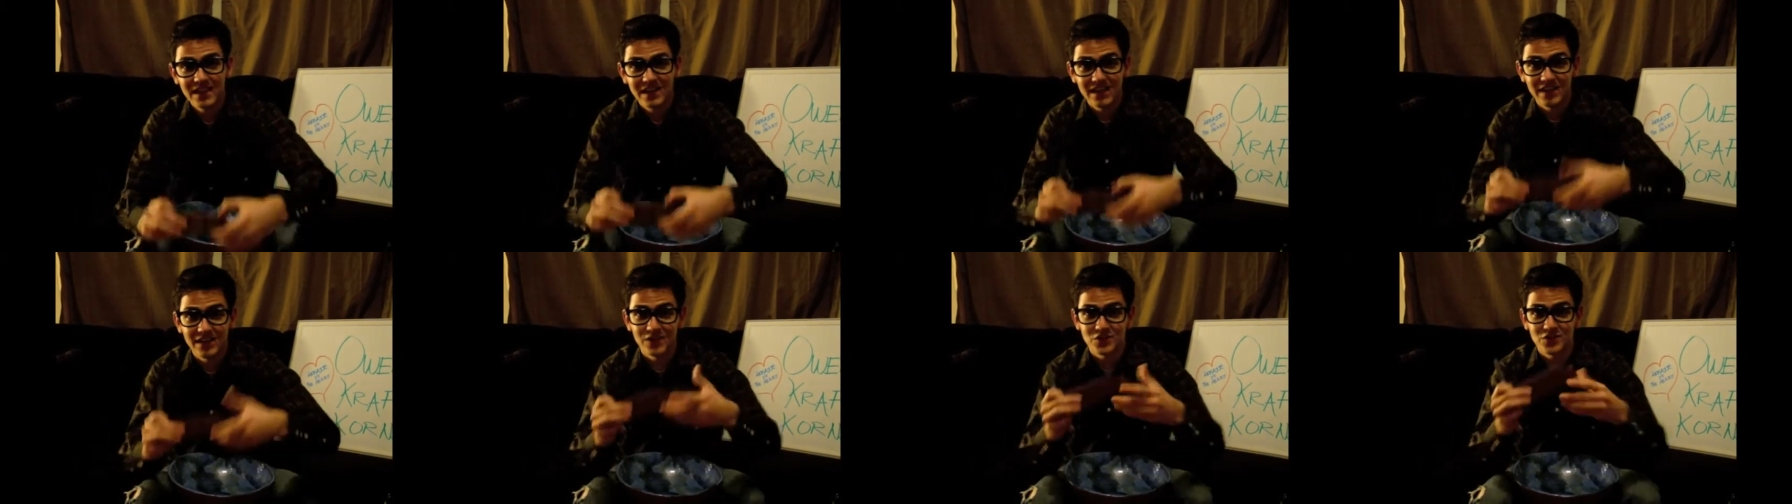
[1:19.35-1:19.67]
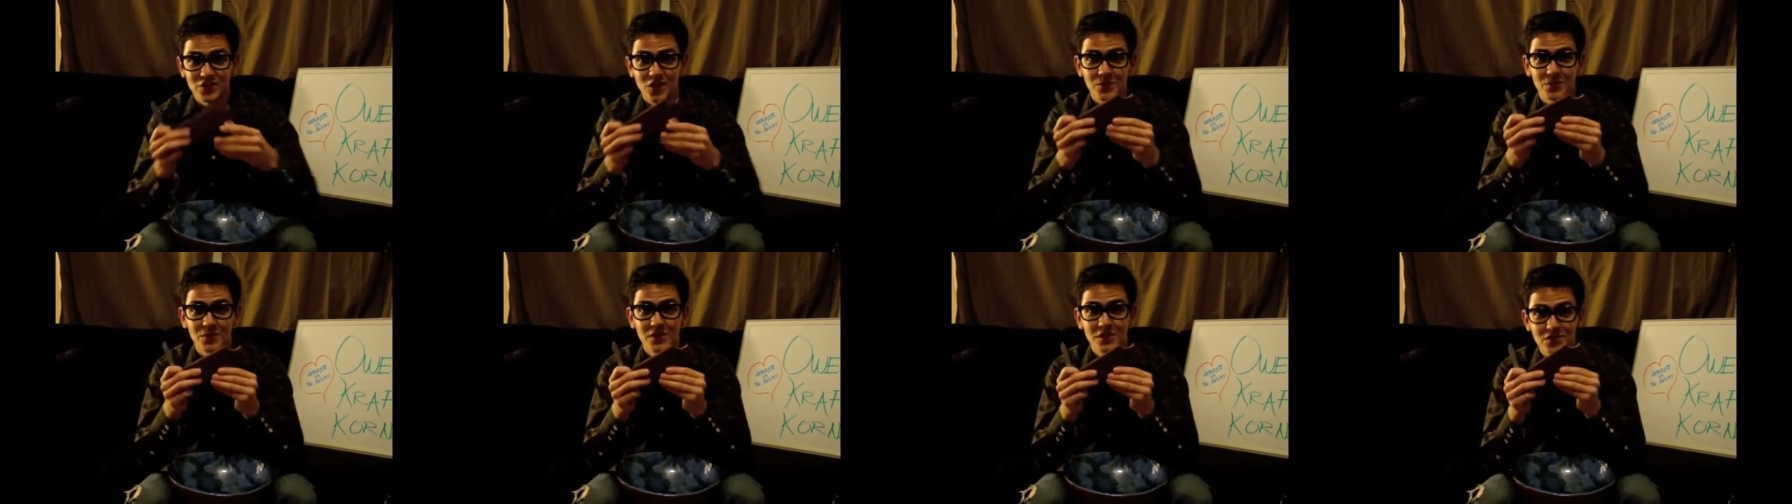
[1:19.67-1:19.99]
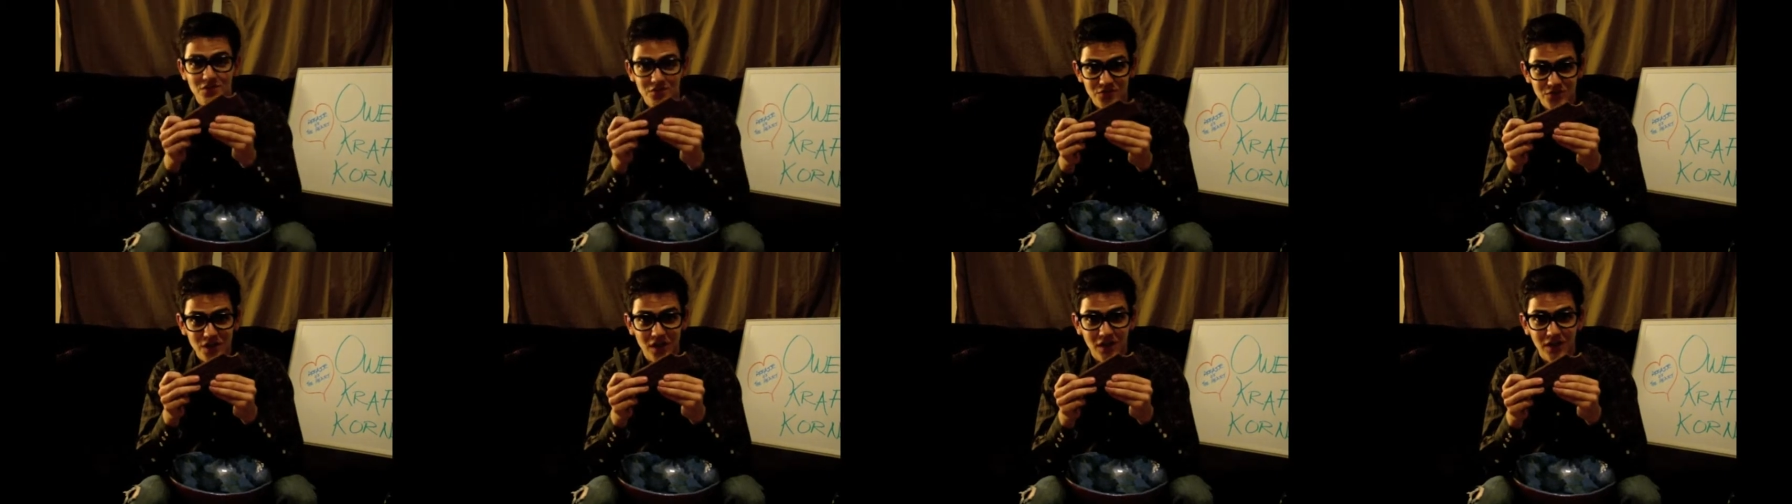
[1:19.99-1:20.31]
Here's our
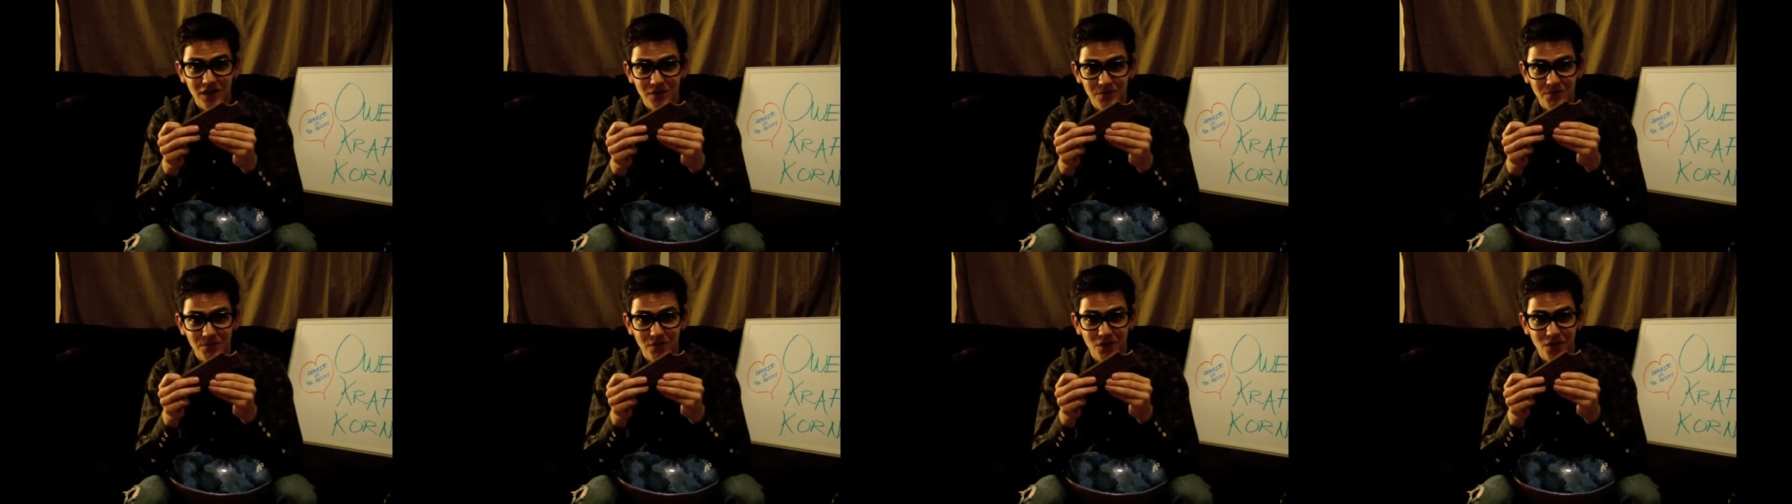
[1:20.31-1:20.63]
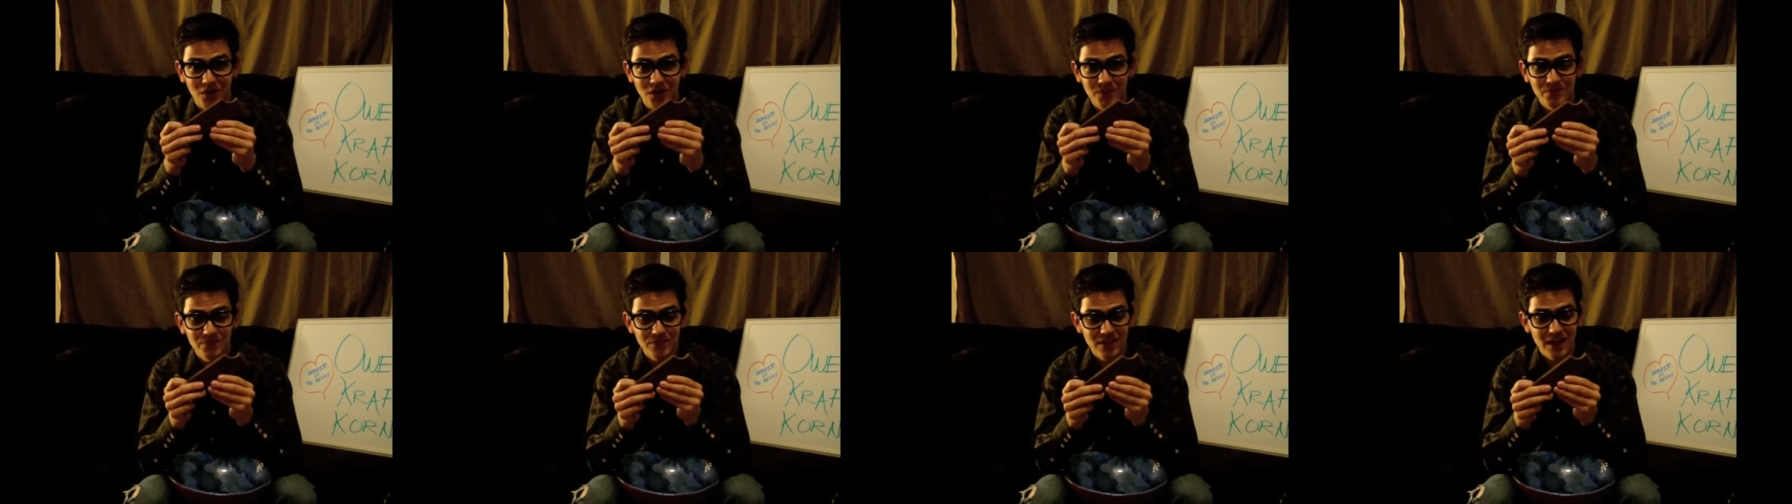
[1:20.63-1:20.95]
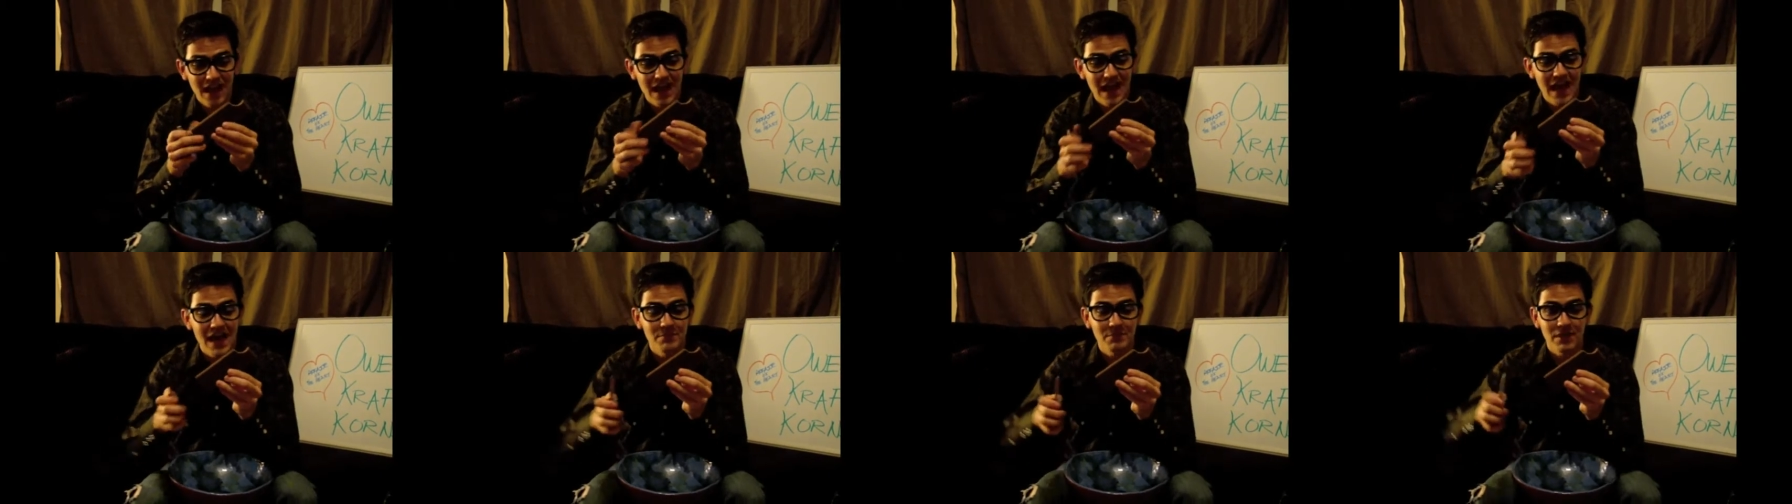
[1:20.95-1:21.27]
piece of chocolate bar,
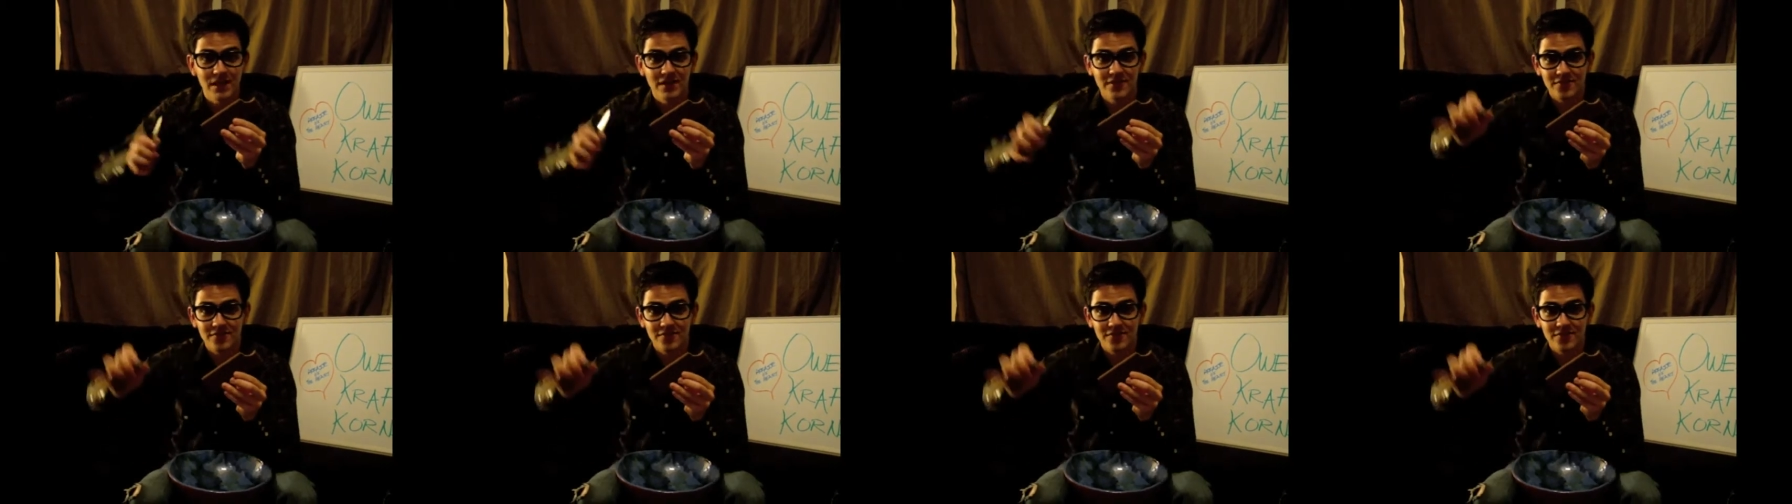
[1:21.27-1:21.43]
and my